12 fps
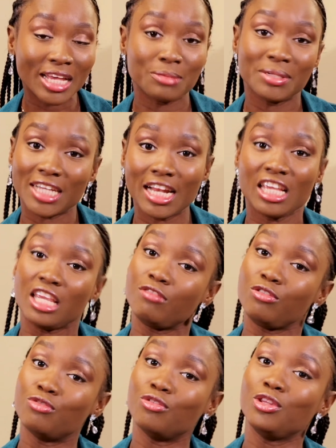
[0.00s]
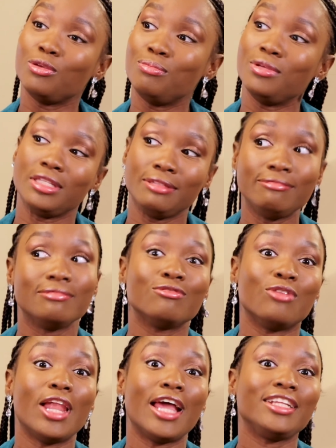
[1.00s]
especially if you've only been
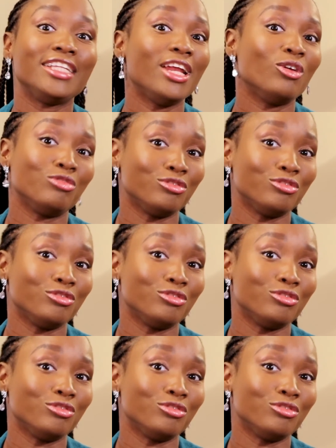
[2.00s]
for like 10 or